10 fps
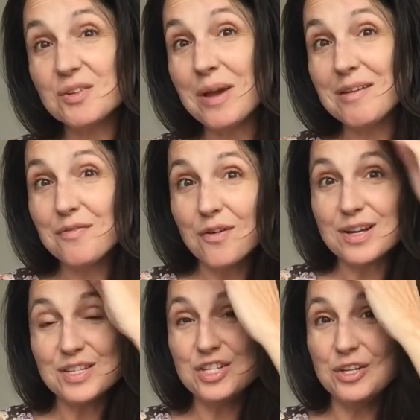way for
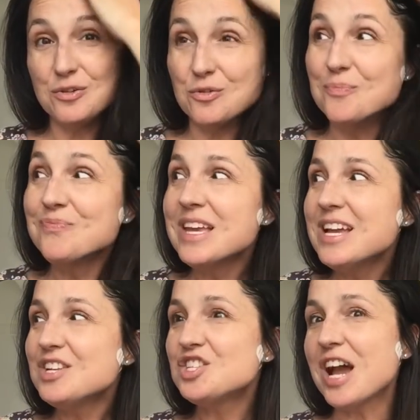us to
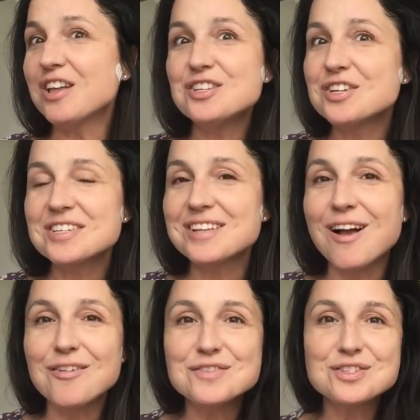challenge
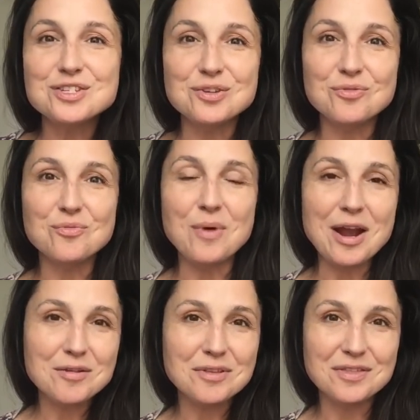ourselves to
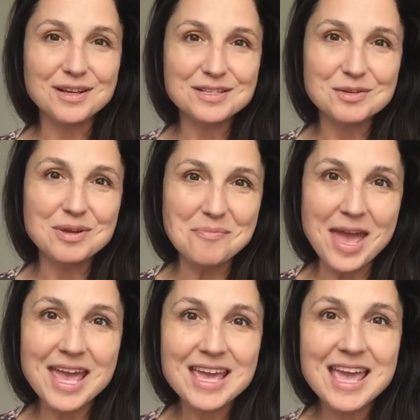wear the things that we
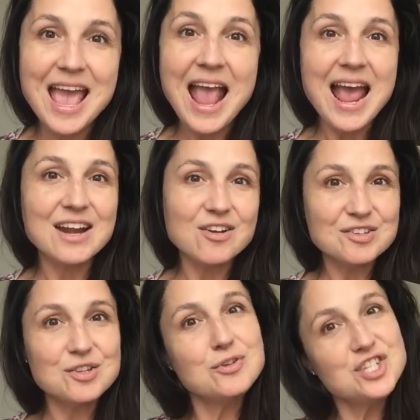make and
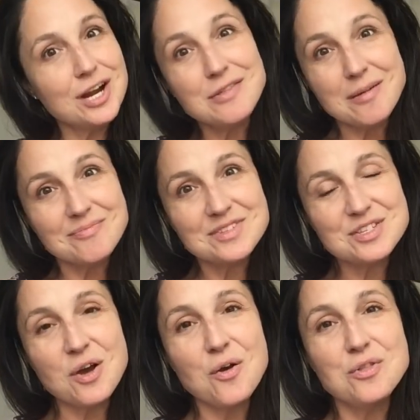also share them.
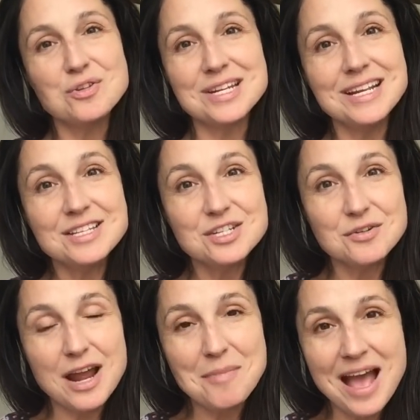So there's an
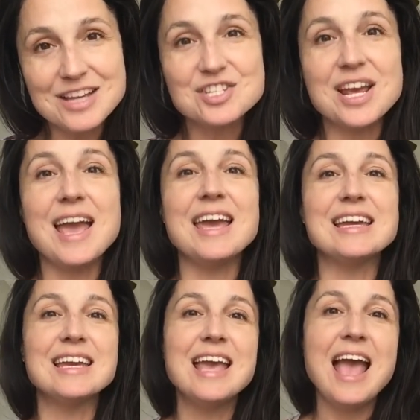Instagram
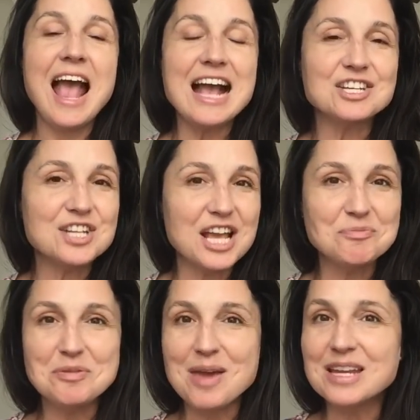hashtag, hashtag
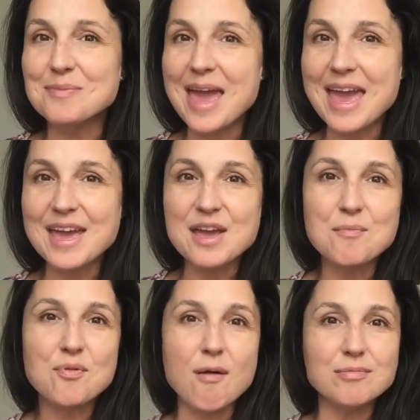Me Made May.
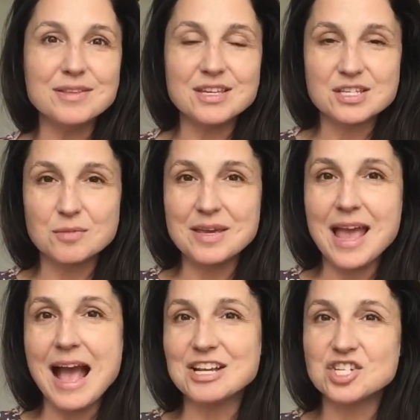Probably this will be
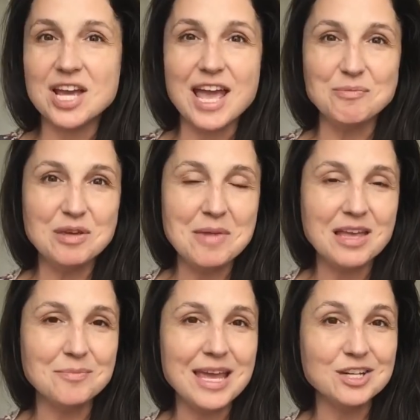hashtag Me
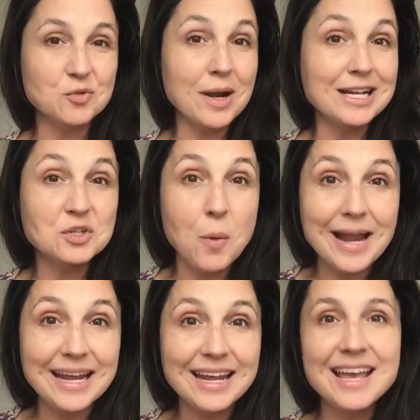Made May
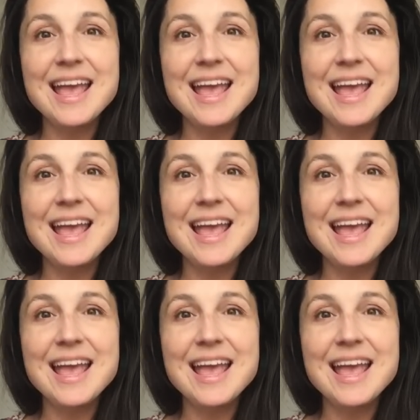2020.